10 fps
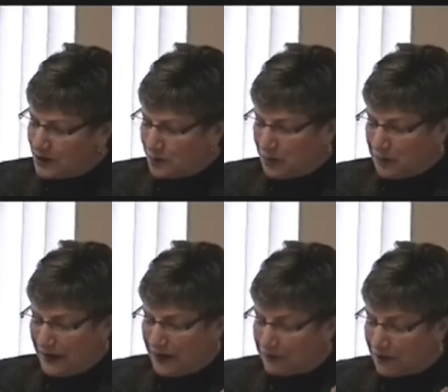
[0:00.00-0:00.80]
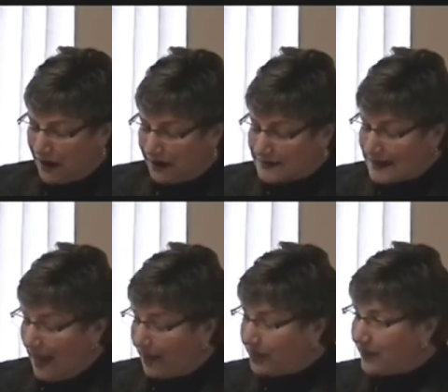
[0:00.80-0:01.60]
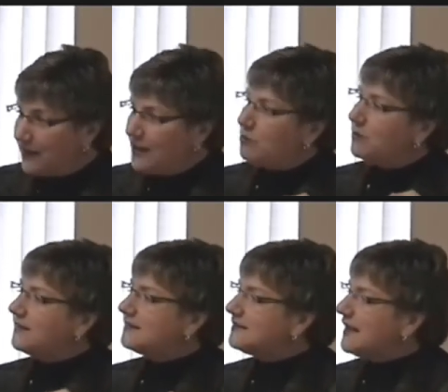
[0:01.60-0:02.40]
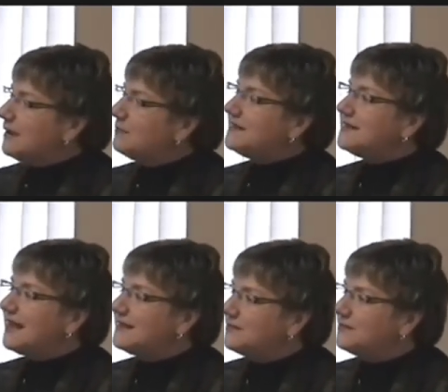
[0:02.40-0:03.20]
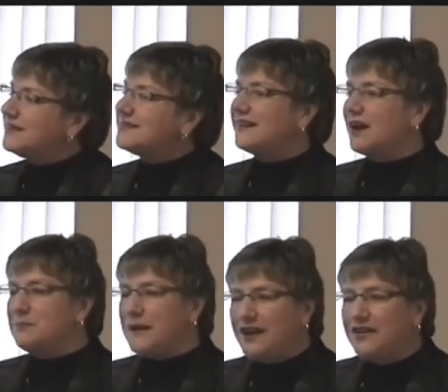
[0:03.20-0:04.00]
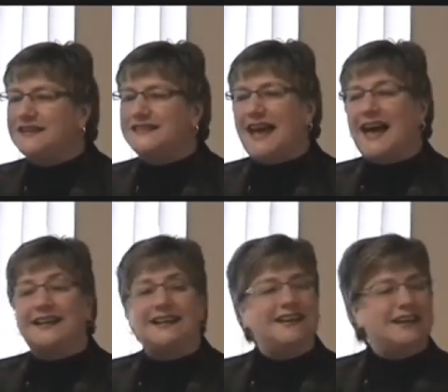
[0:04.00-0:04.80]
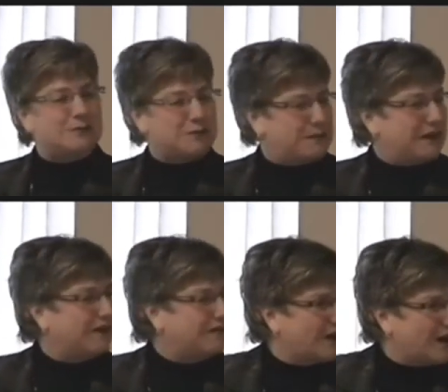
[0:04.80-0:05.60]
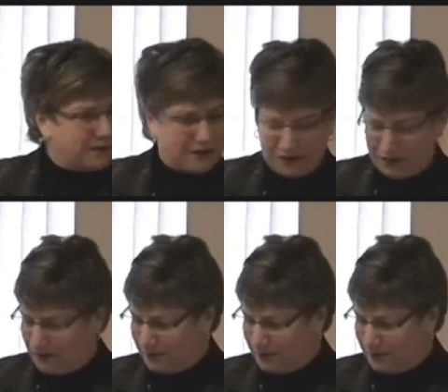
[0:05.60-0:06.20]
to prepare for our death with the same attentiveness that our parents had preparing for our birth?